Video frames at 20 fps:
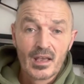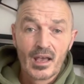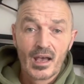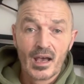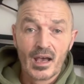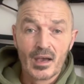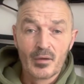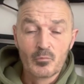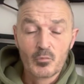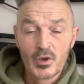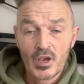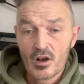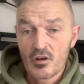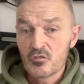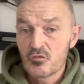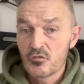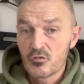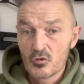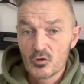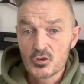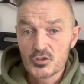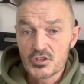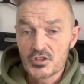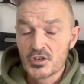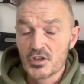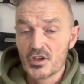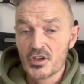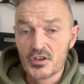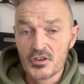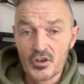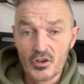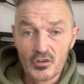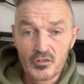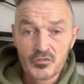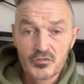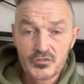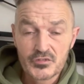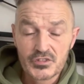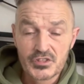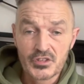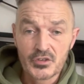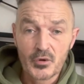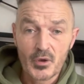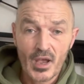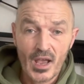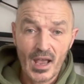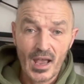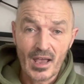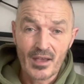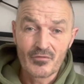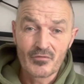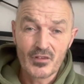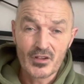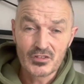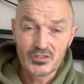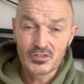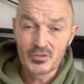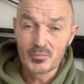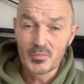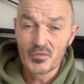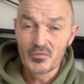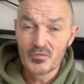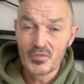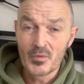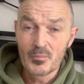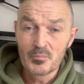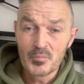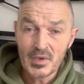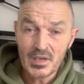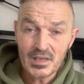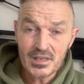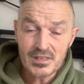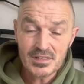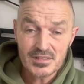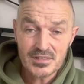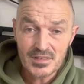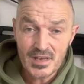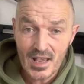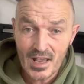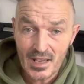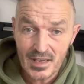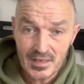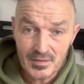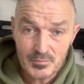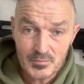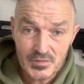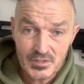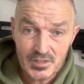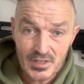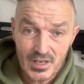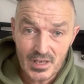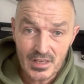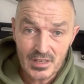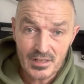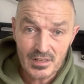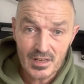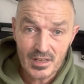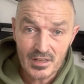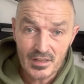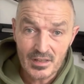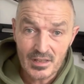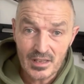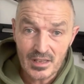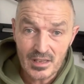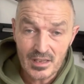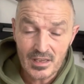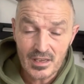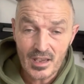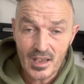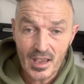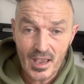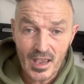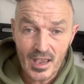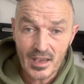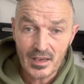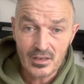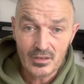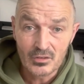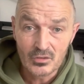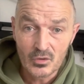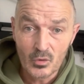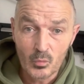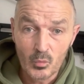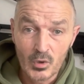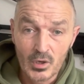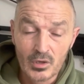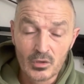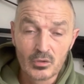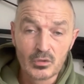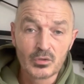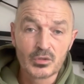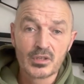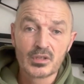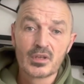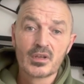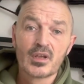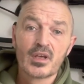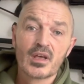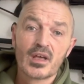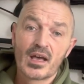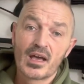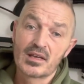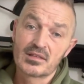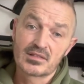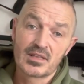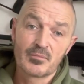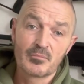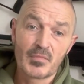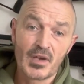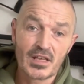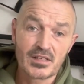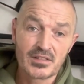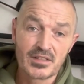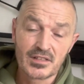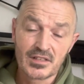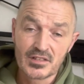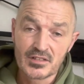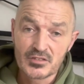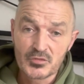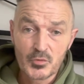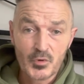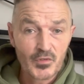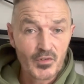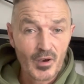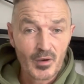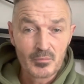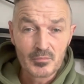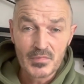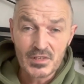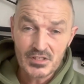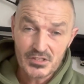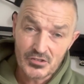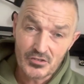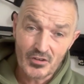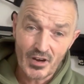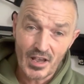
And we are fortunate enough to have some of the biggest names in the airgun world as ambassadors. We've got Mr.